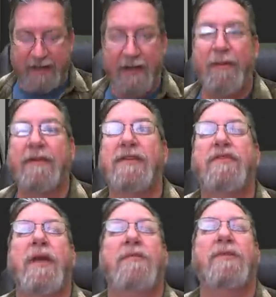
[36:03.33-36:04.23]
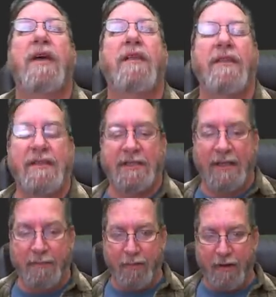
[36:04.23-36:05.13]
going to put the stripes on the
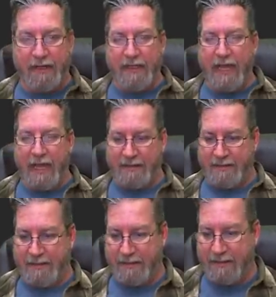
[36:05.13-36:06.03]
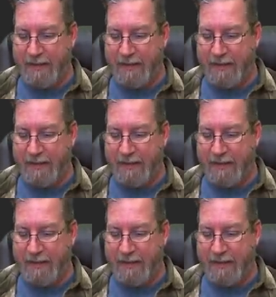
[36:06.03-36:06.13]
zebra yet.